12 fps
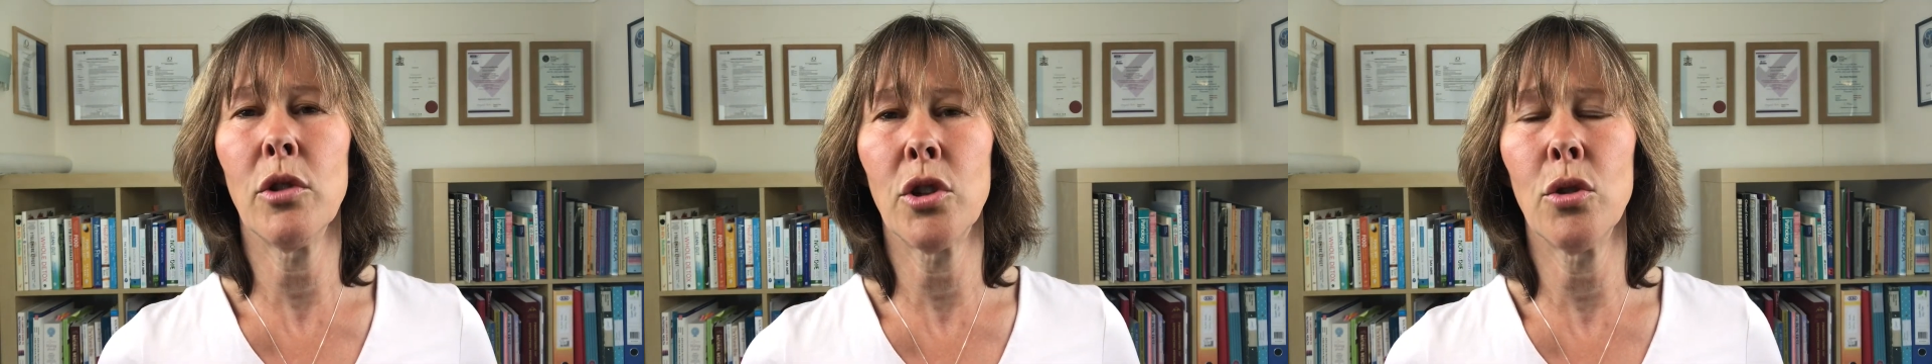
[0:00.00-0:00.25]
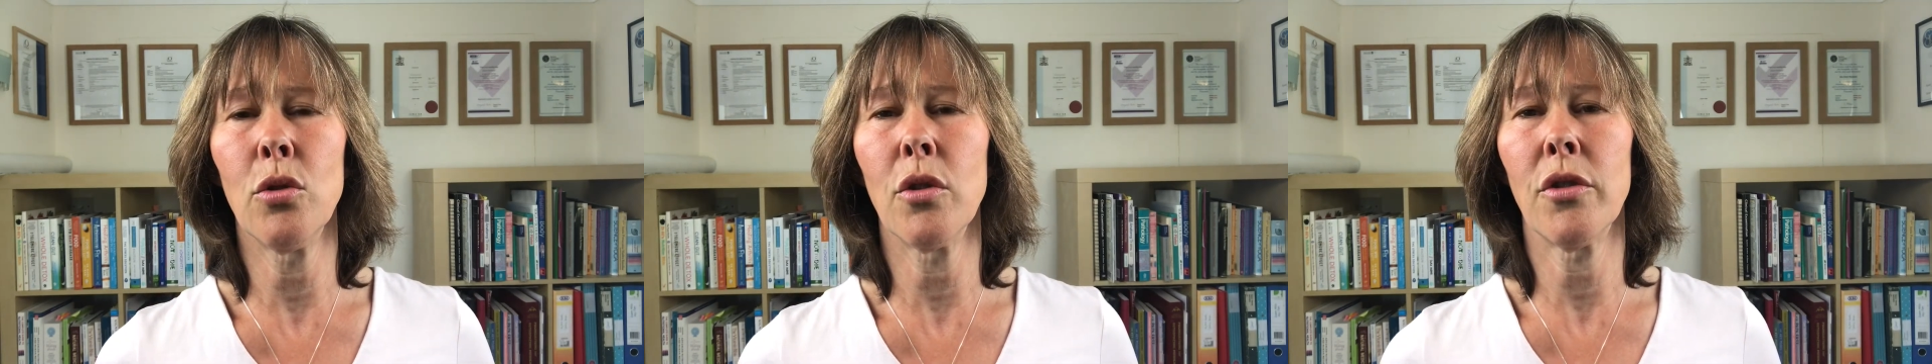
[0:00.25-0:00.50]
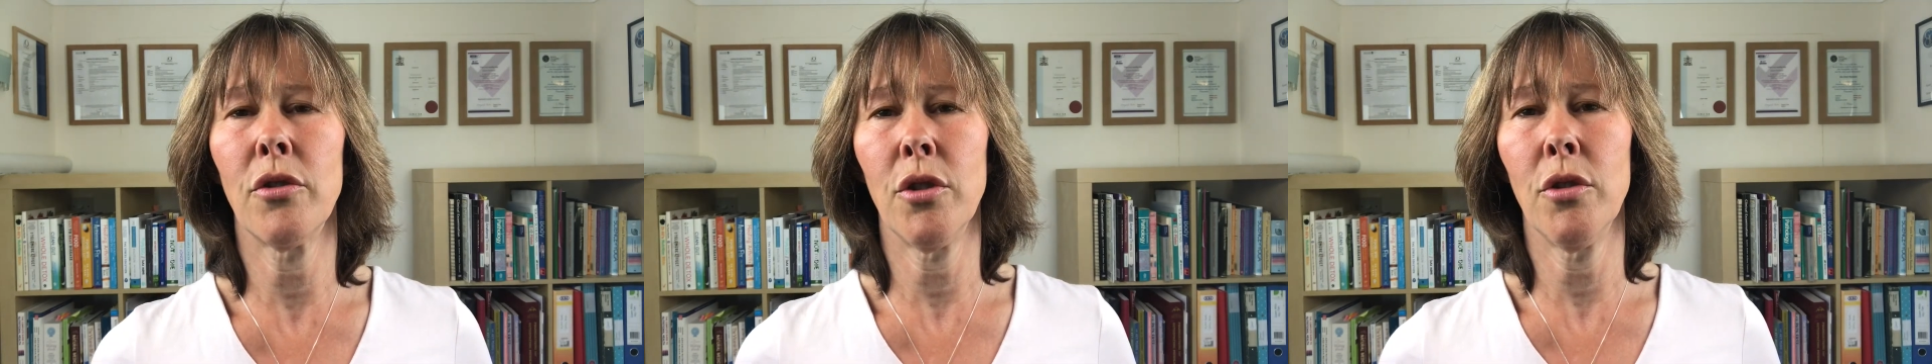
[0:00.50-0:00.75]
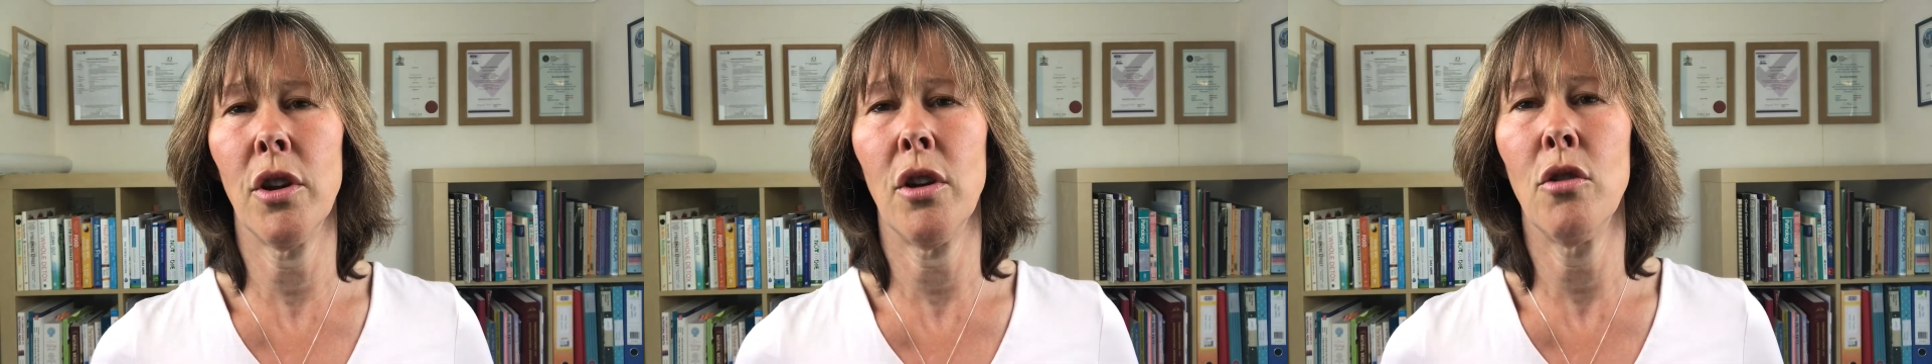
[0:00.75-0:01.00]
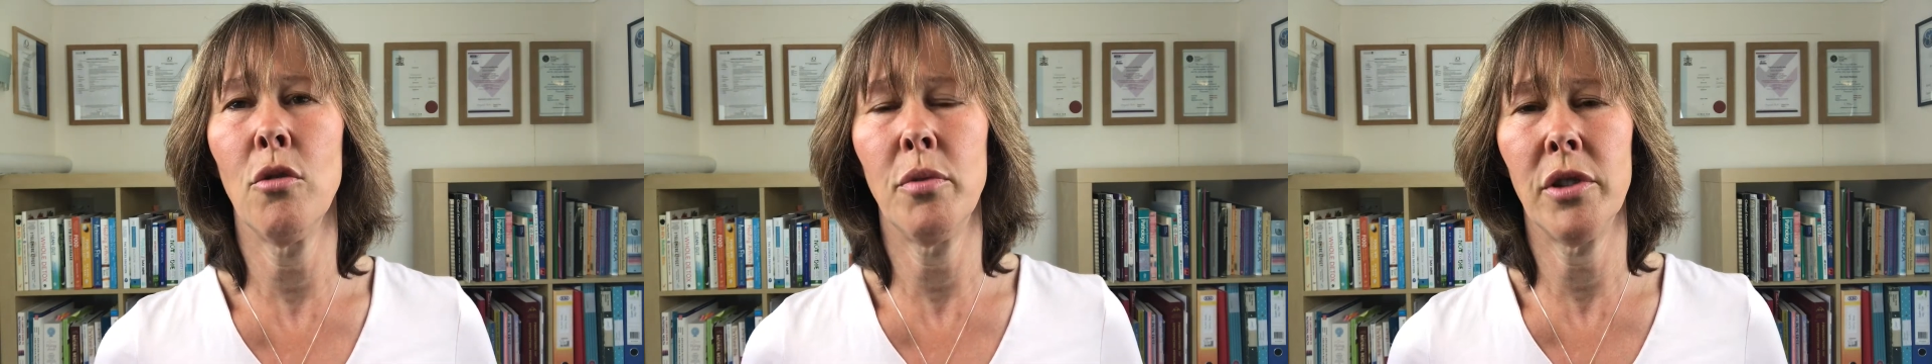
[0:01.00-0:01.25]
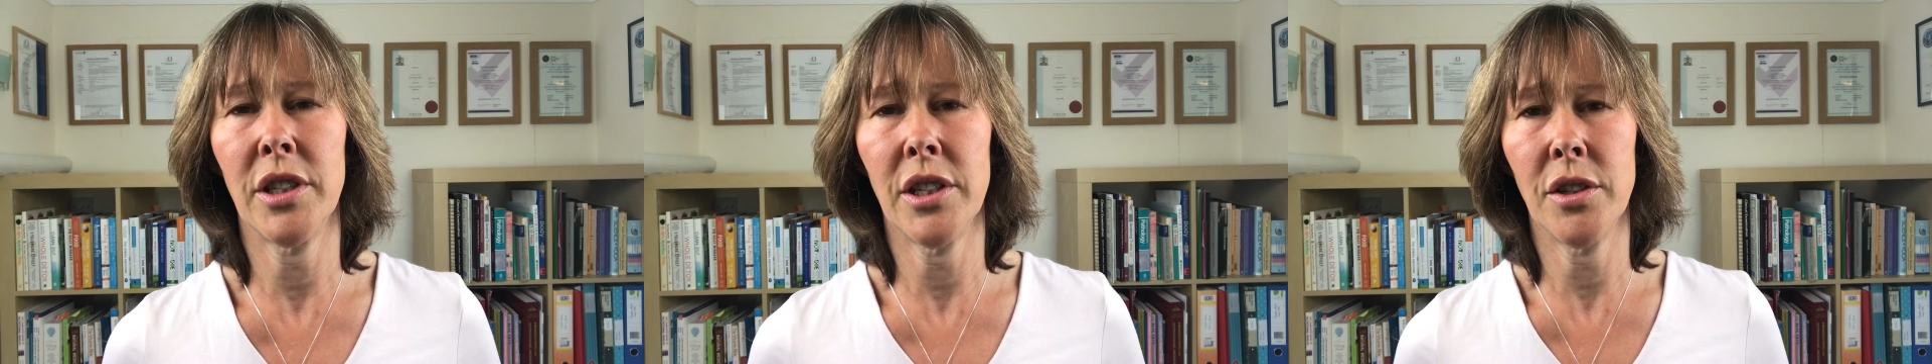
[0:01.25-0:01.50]
talk through the whole
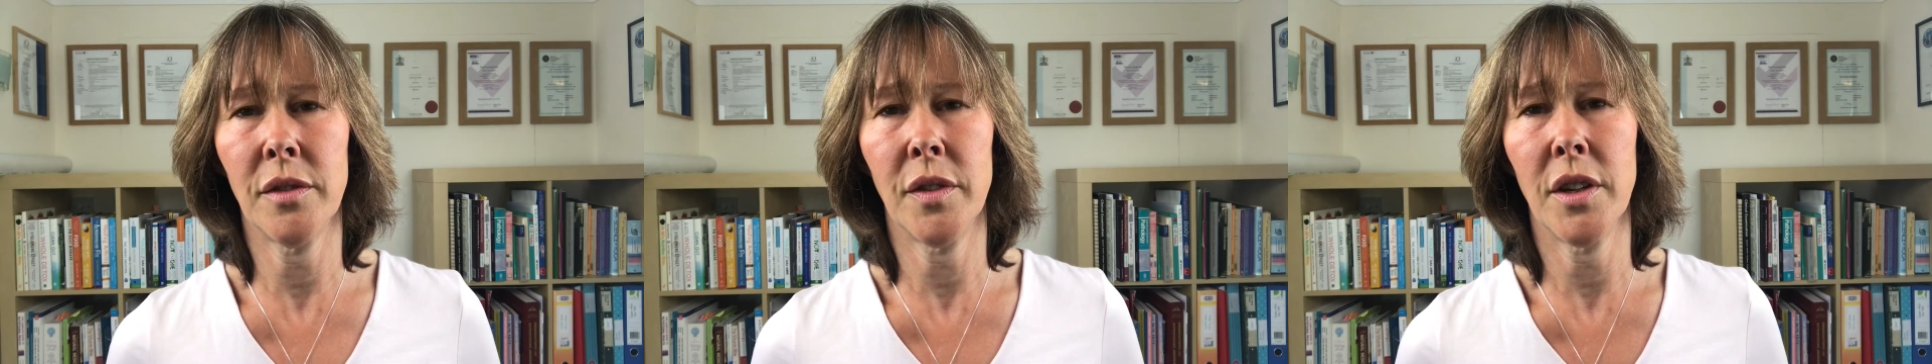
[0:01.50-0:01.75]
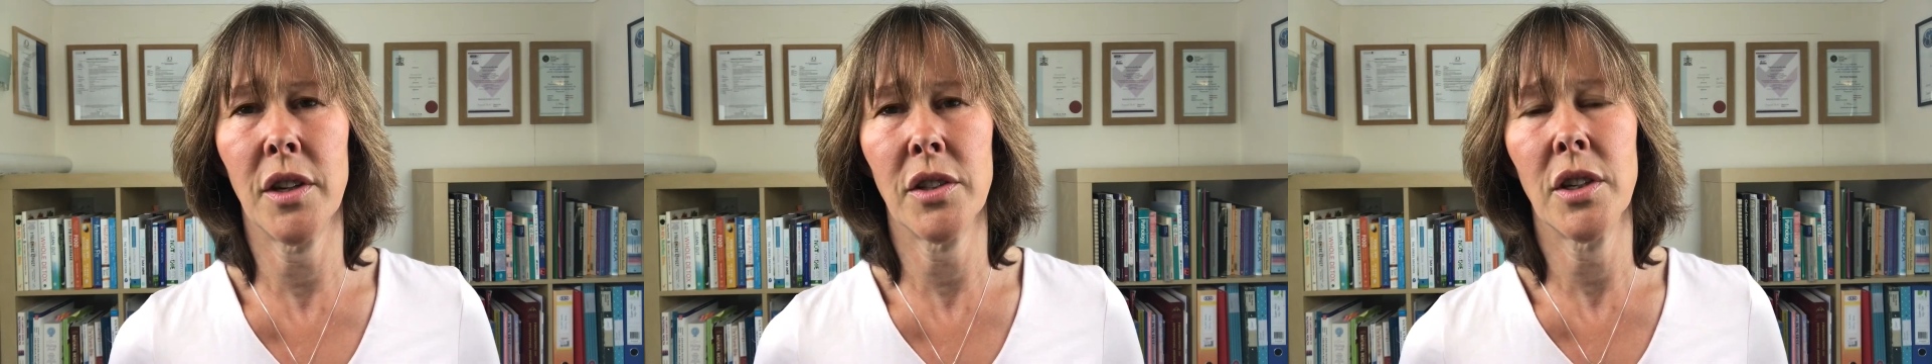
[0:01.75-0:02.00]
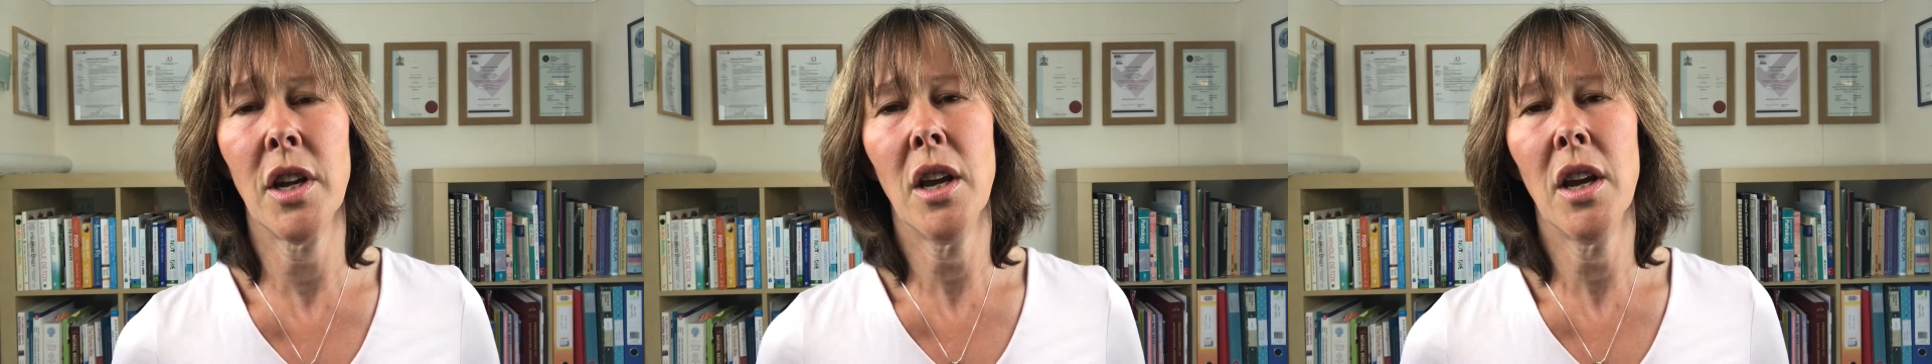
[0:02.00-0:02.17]
procedure first.